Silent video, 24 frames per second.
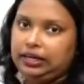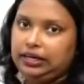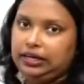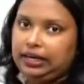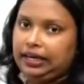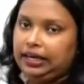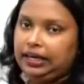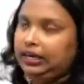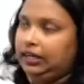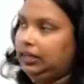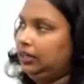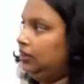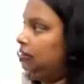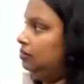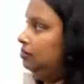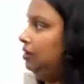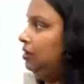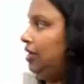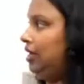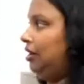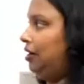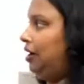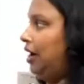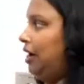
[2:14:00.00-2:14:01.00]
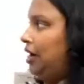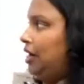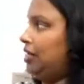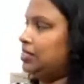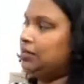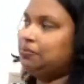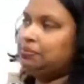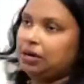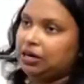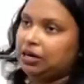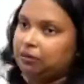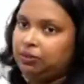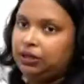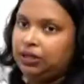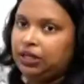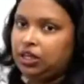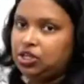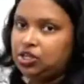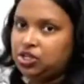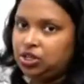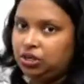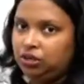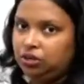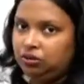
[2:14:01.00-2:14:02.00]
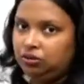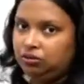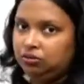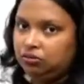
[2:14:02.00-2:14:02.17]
Clear? We can write as a multiplication.